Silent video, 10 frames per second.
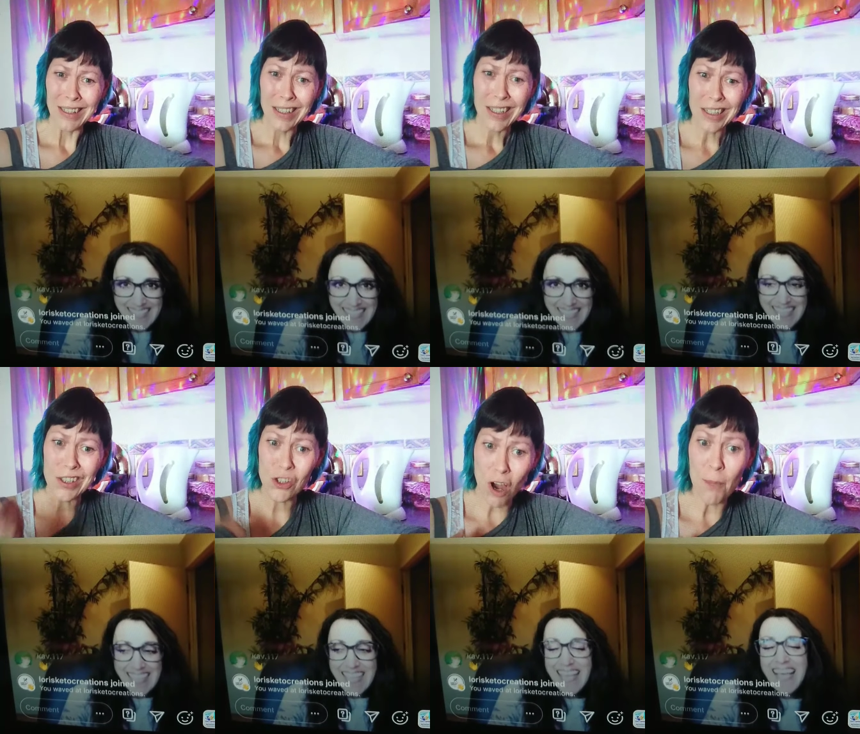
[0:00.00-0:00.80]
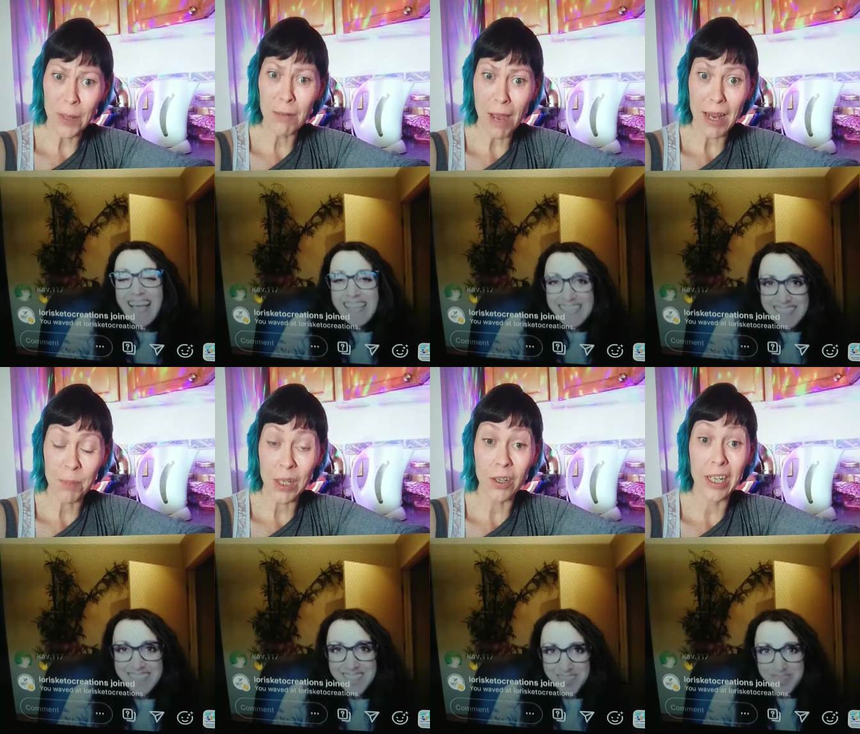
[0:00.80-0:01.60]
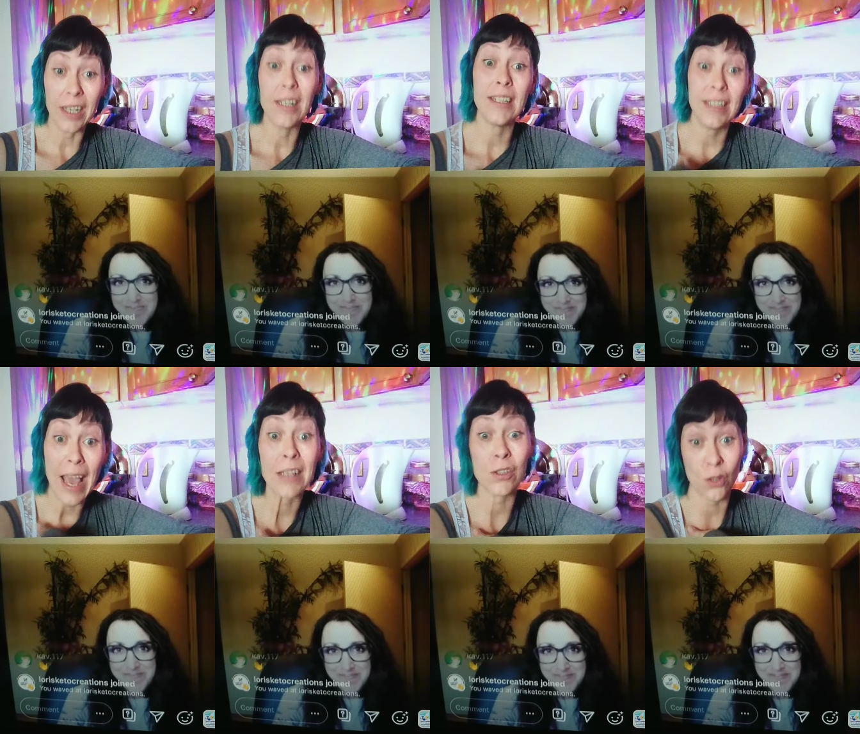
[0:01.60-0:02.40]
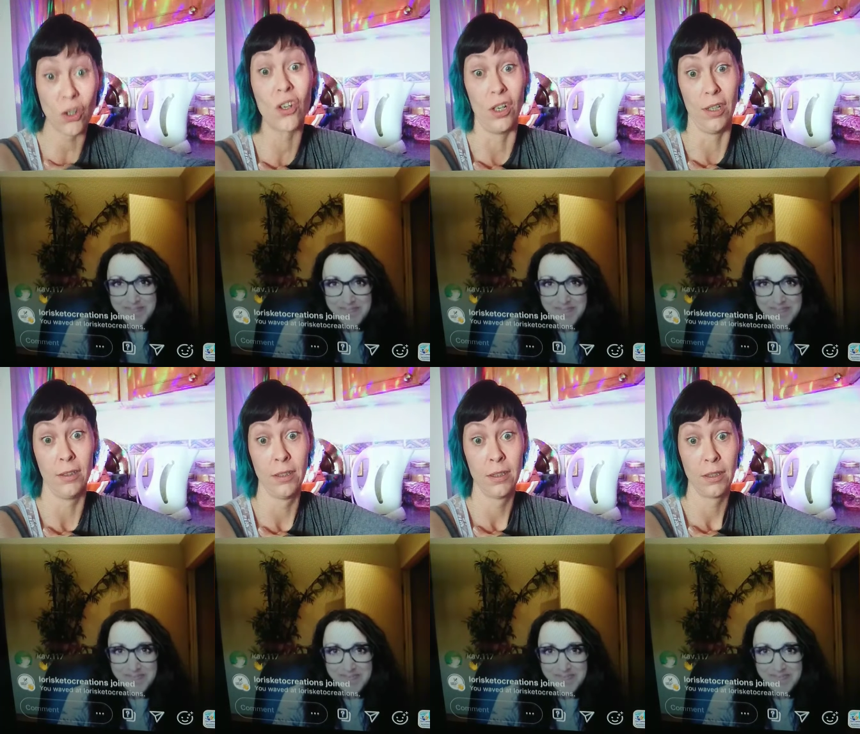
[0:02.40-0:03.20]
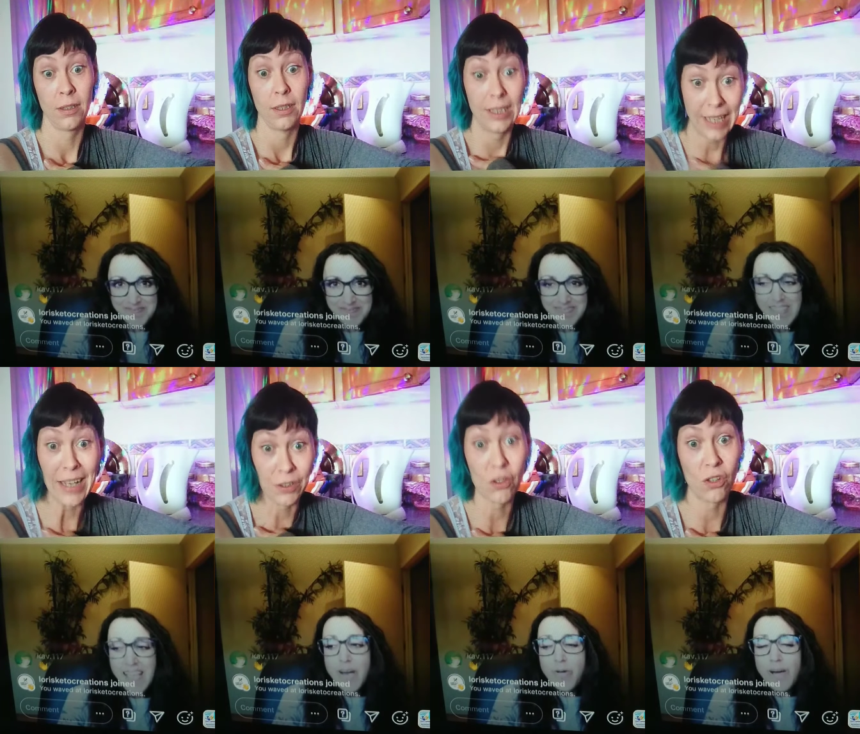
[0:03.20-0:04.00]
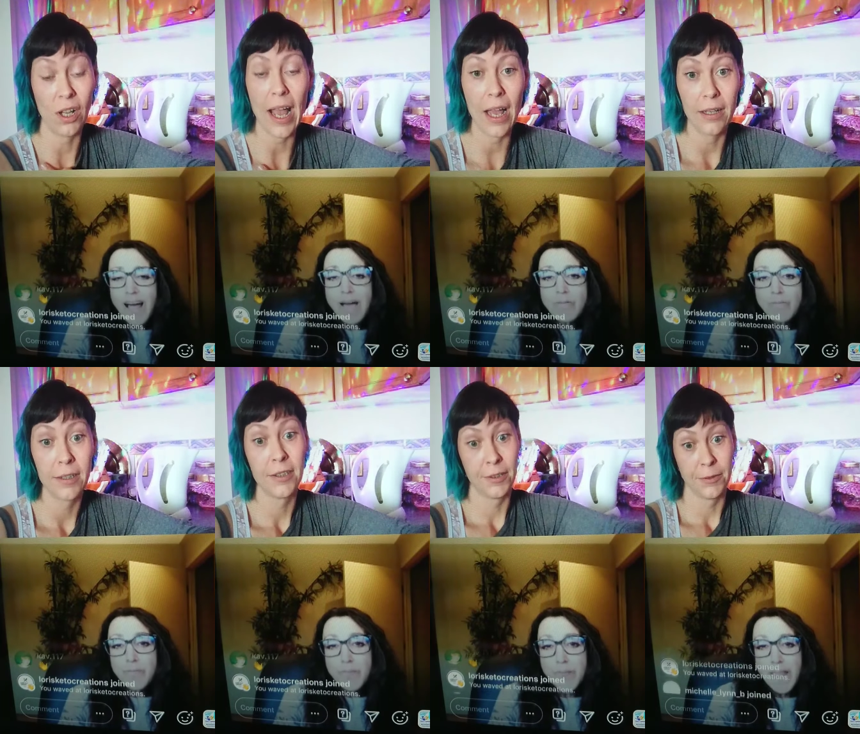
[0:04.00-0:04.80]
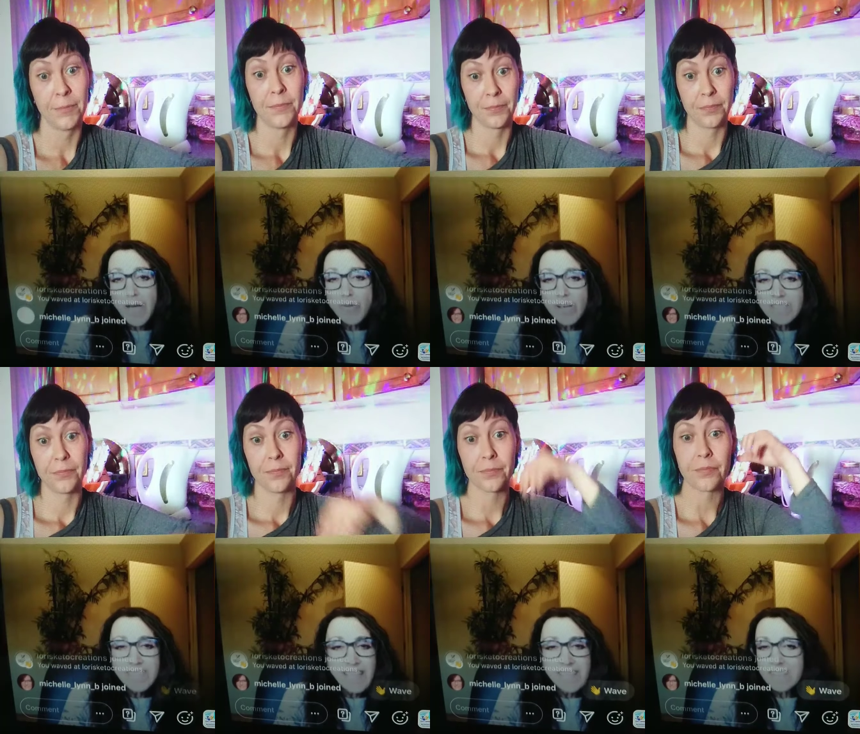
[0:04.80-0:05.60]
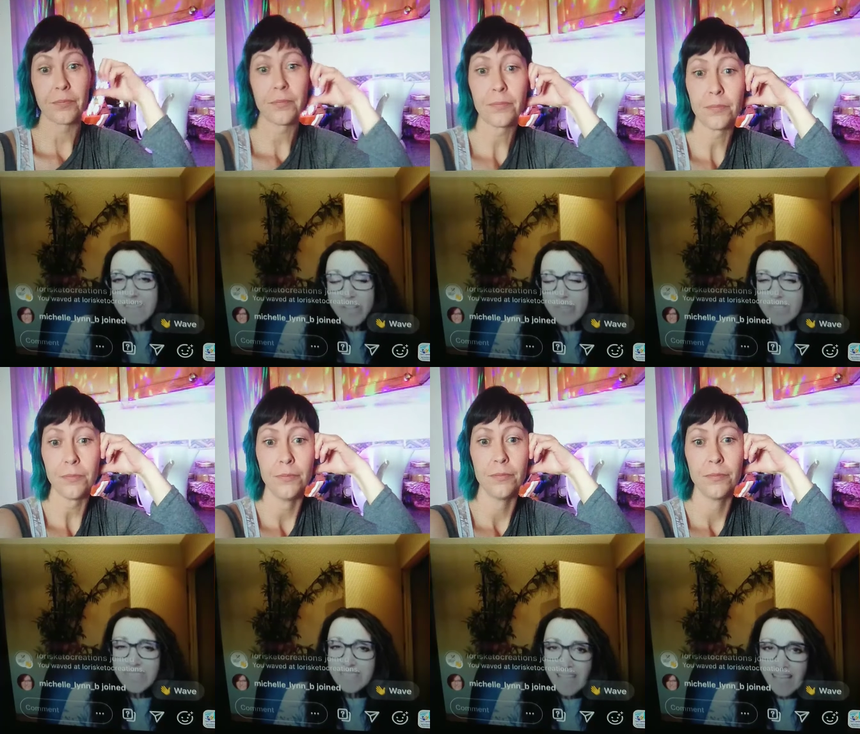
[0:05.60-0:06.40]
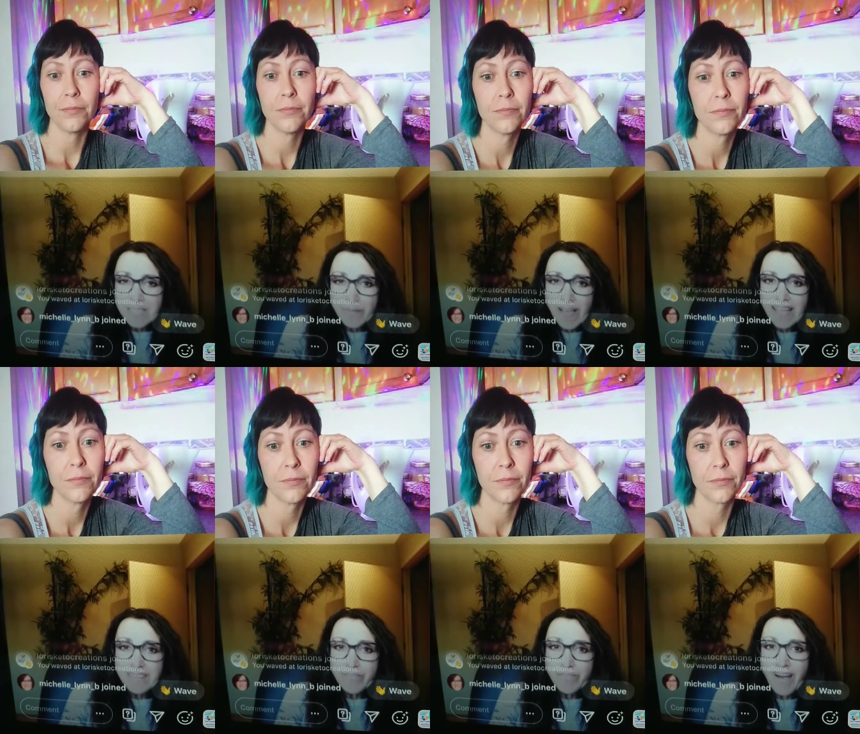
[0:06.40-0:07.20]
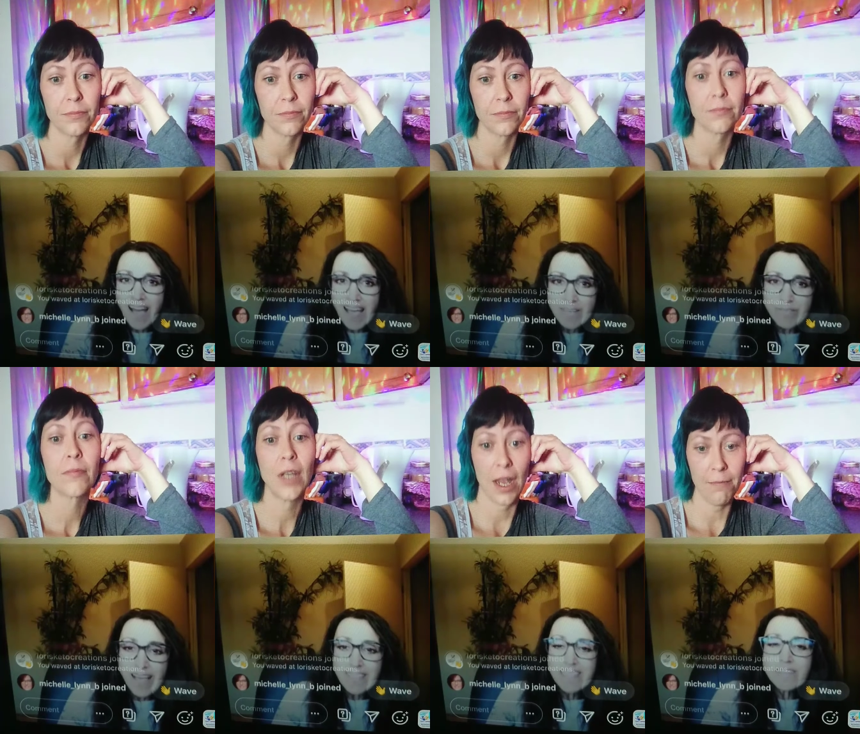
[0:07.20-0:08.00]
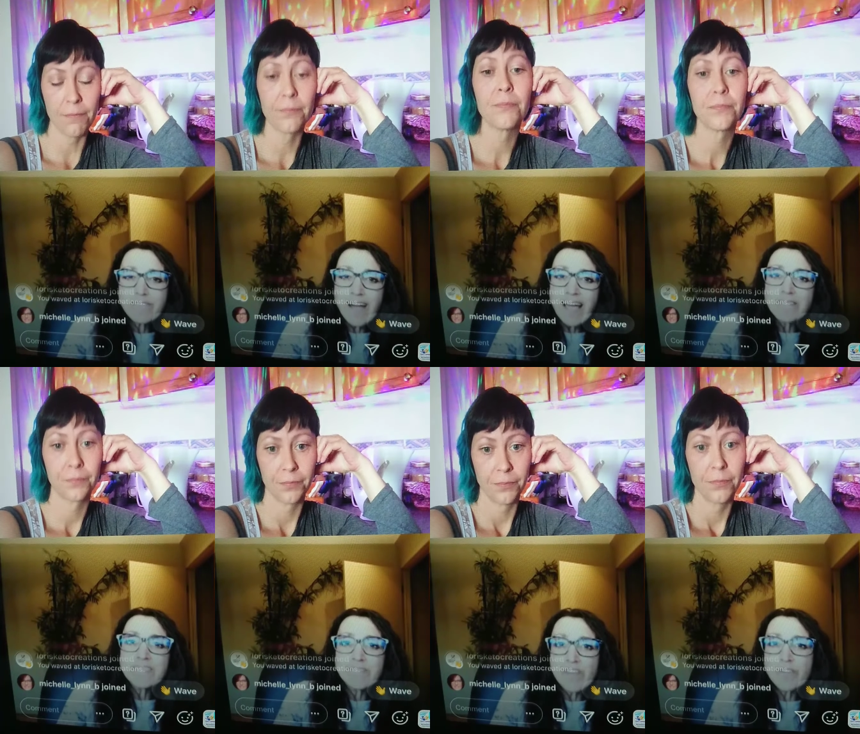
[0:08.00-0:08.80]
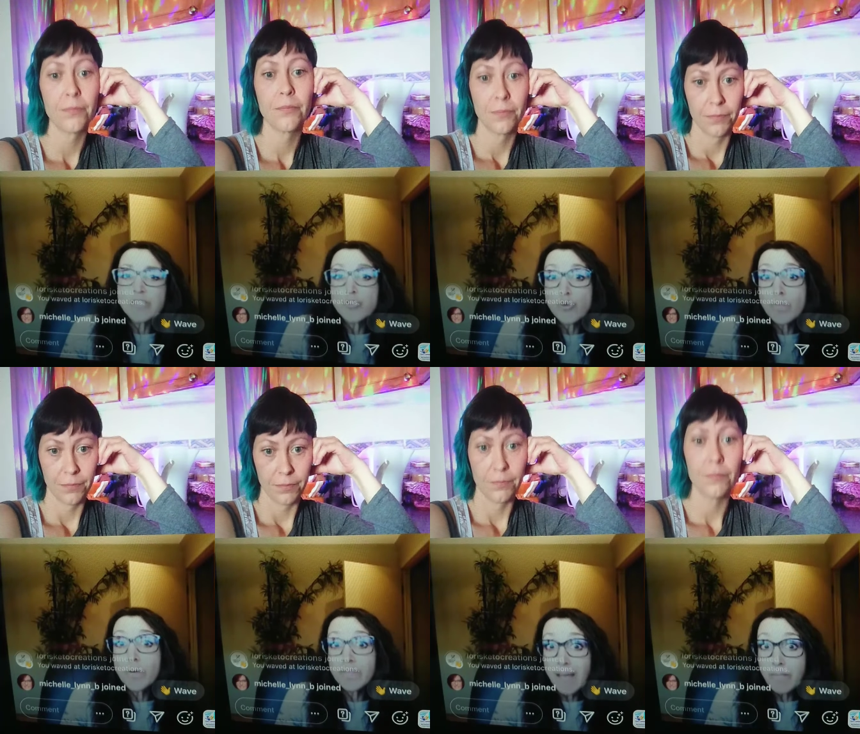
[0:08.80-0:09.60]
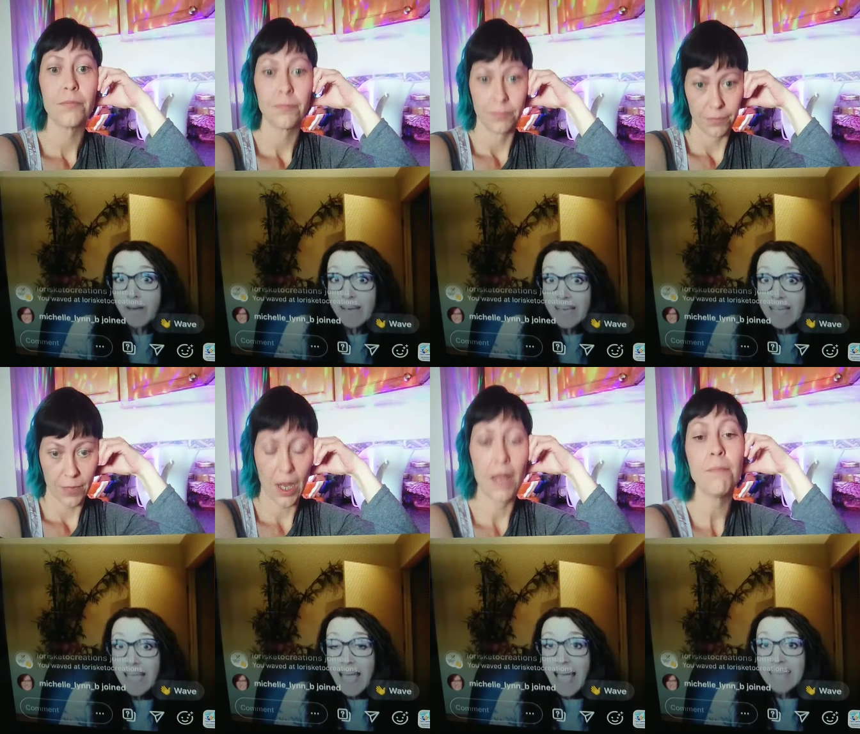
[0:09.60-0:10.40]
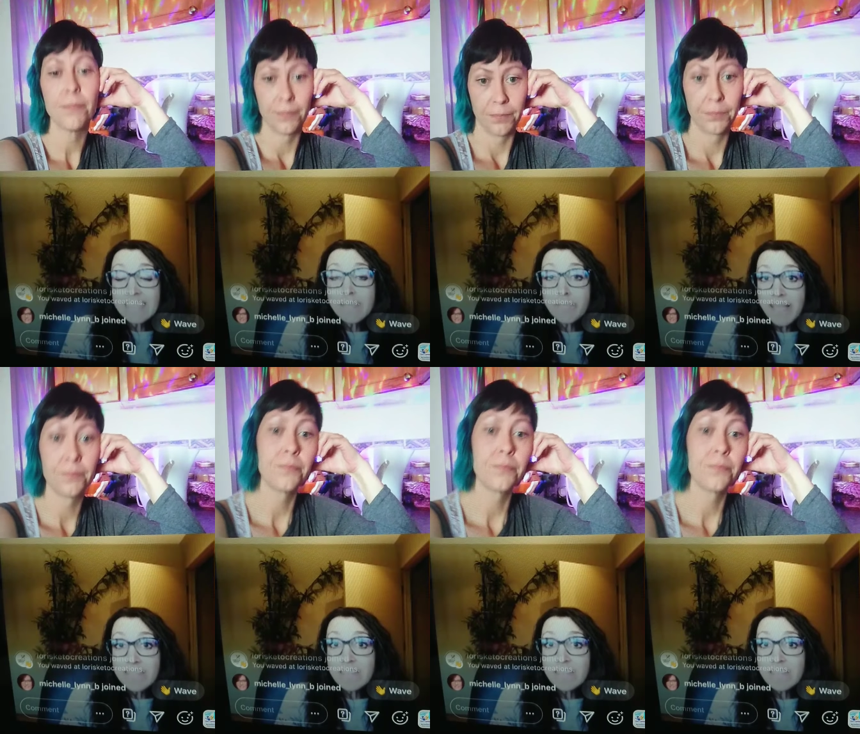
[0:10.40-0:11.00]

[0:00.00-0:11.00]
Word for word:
Speaker 1: is stopping my period. Yes, girl. Yes, girl. Well, I will
Speaker 2: say there isn't a science behind the five. Okay. I think five is a very doable number.
Speaker 1: Okay. And it's a mental